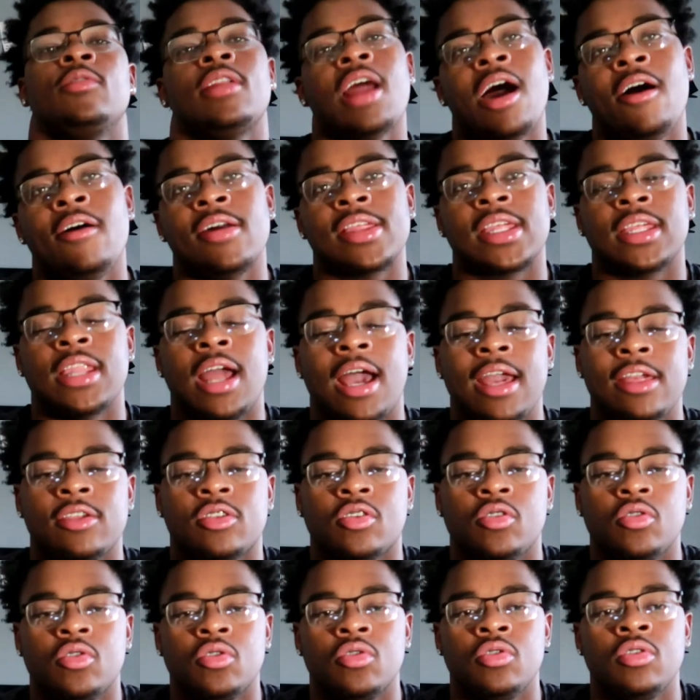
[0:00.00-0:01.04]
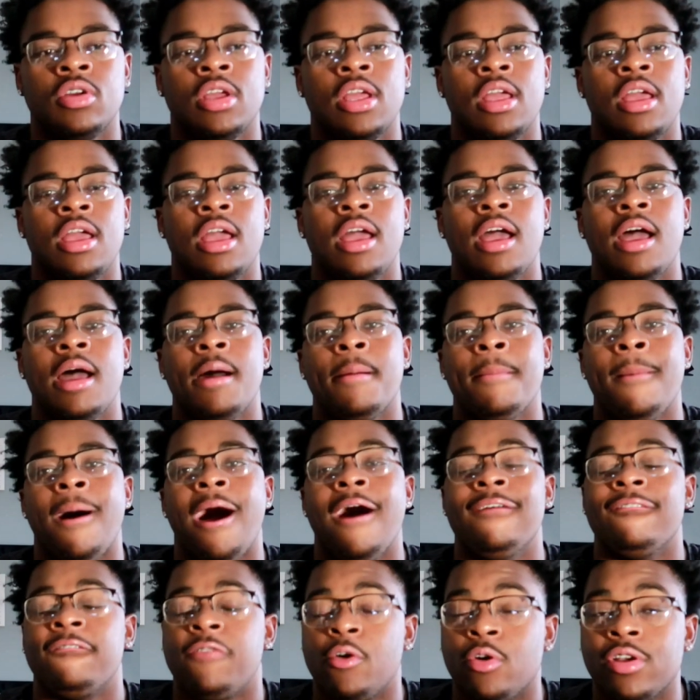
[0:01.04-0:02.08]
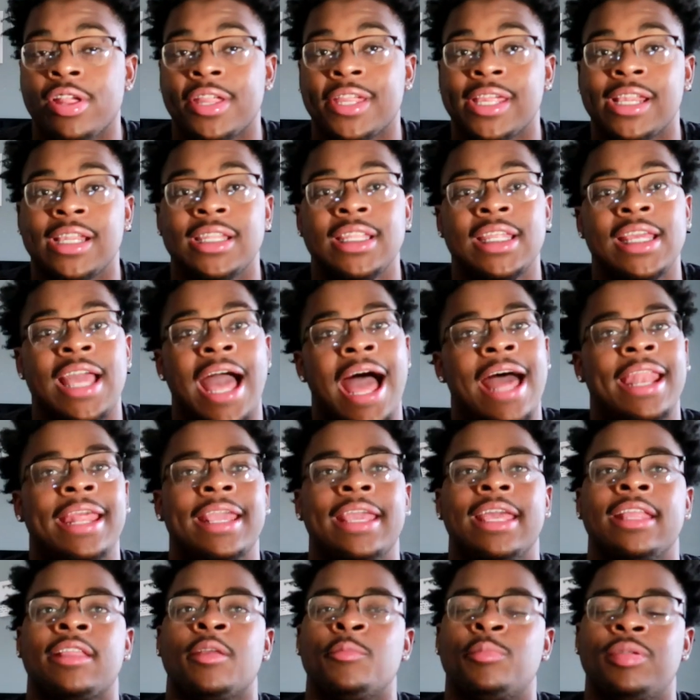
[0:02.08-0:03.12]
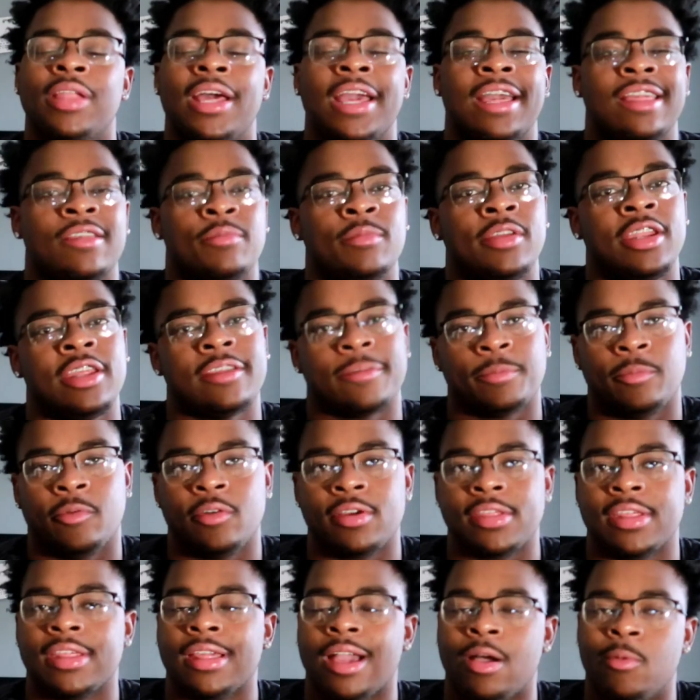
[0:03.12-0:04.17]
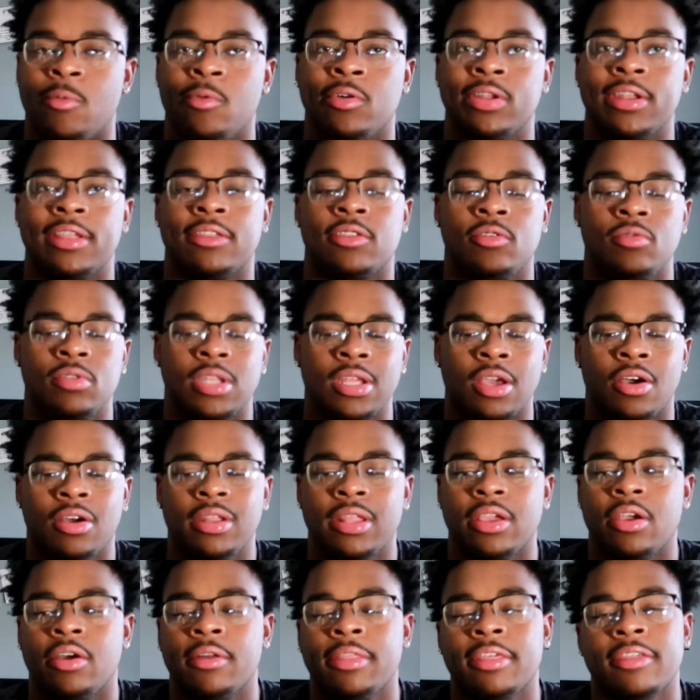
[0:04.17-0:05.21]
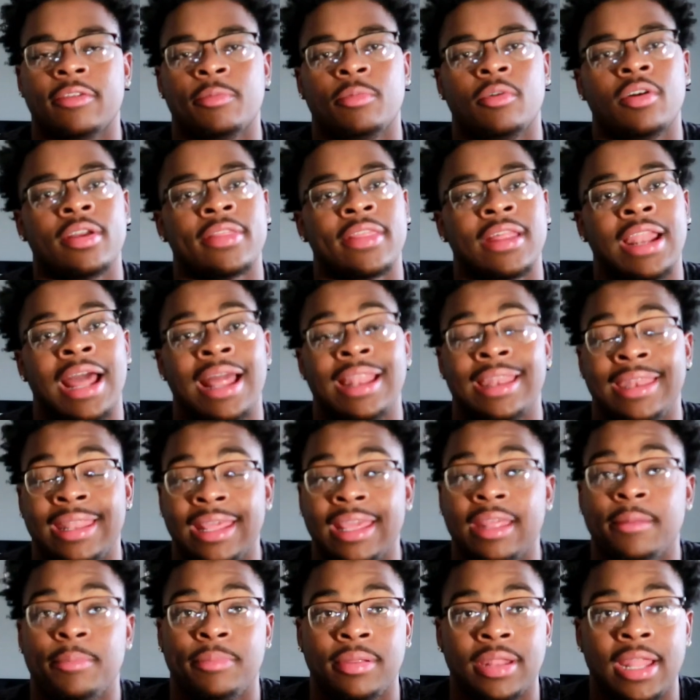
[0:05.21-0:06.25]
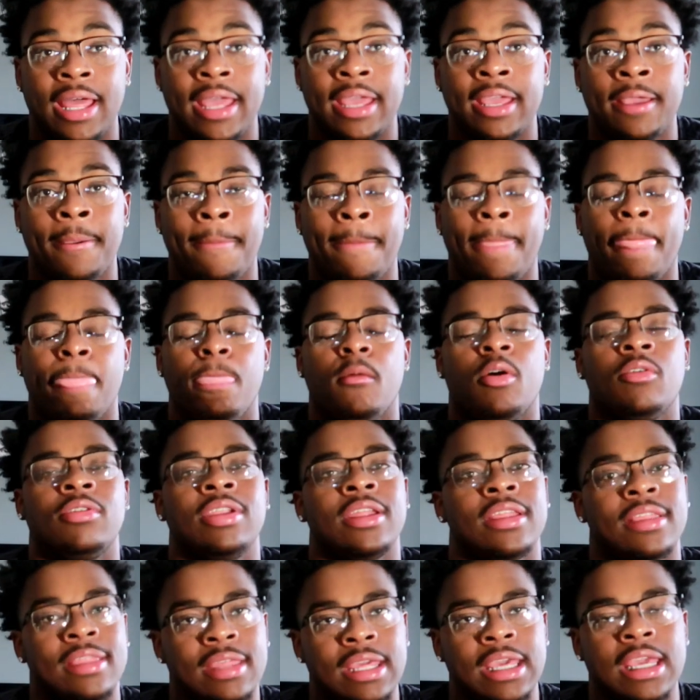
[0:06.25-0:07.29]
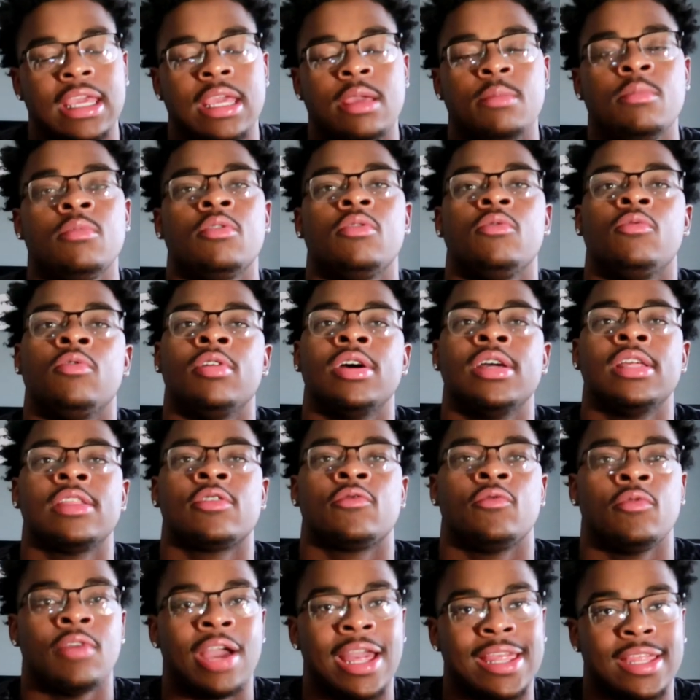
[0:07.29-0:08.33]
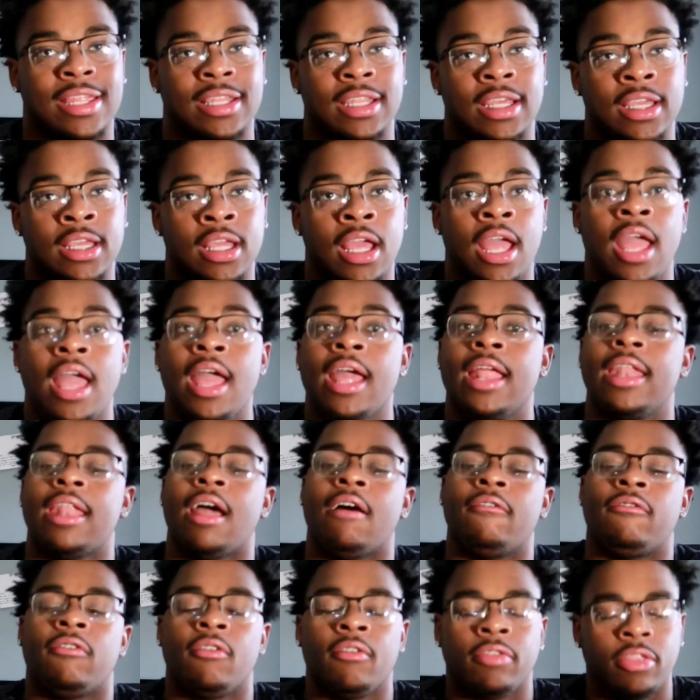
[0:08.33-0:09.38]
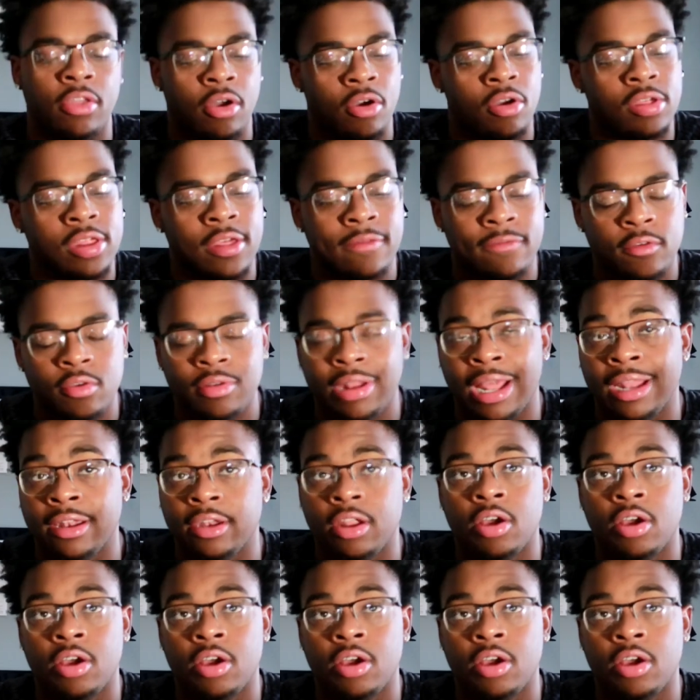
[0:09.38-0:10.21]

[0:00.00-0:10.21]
when I was in high school, unfortunately, I didn't get to play as many sports as I wanted to. The only other sport that I did play on the team was wrestling. Now, for those of you that